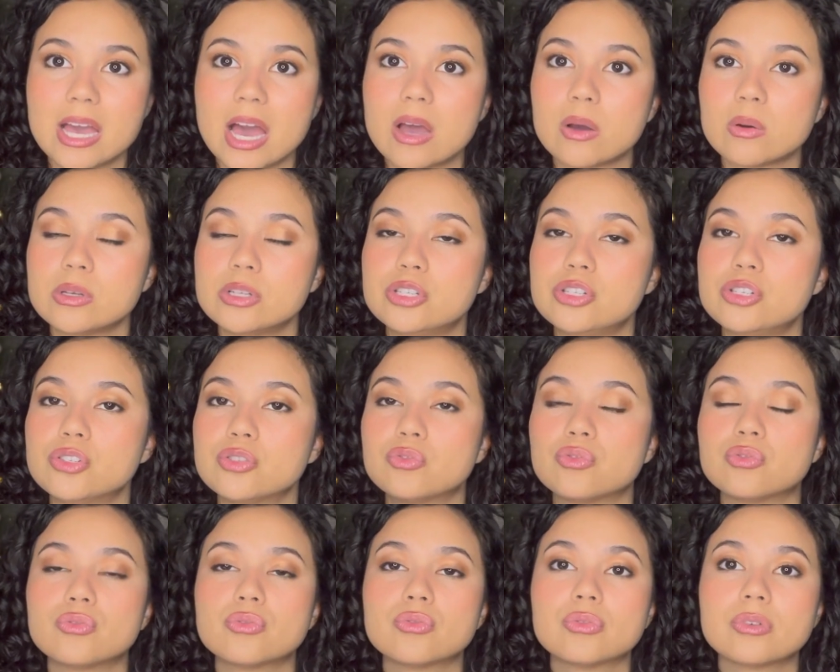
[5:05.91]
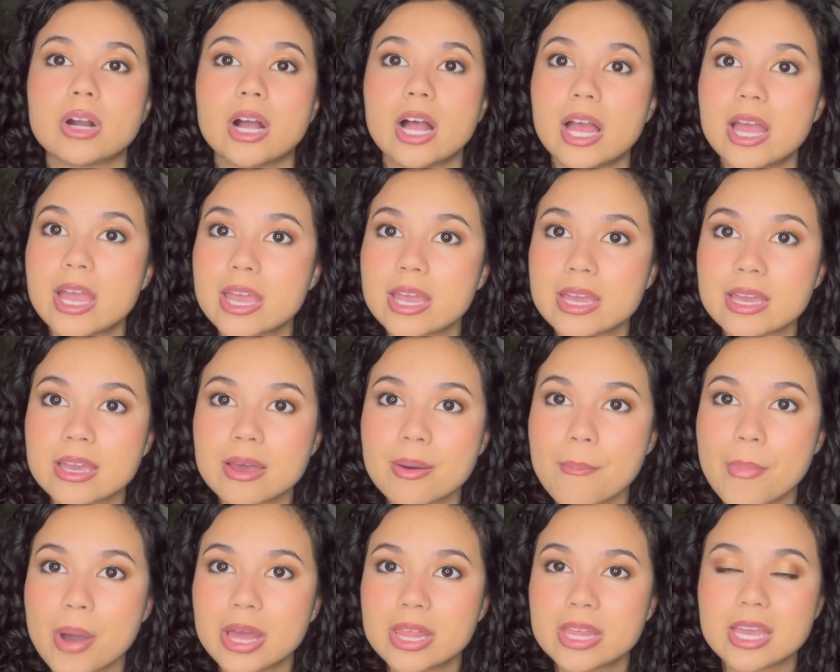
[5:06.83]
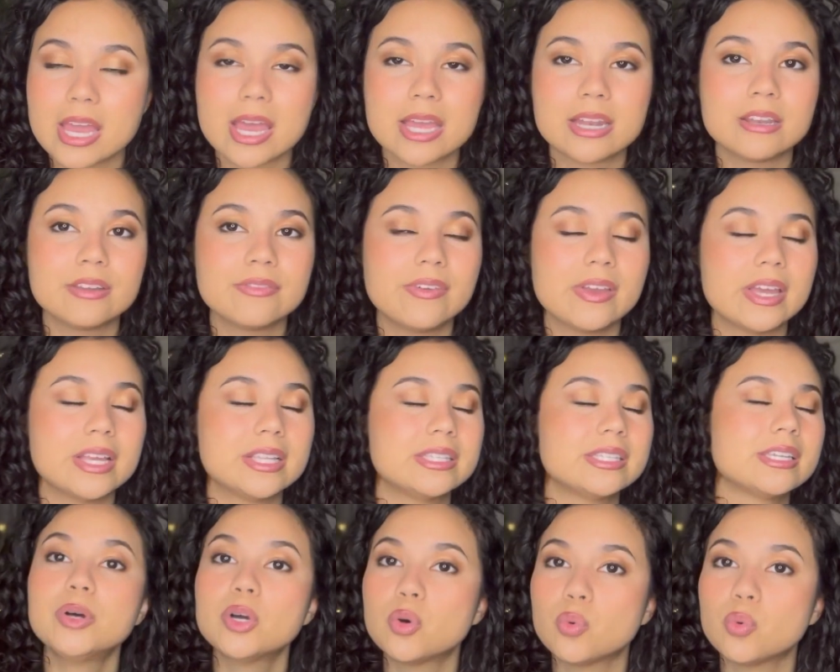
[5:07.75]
I was crying by the end of it.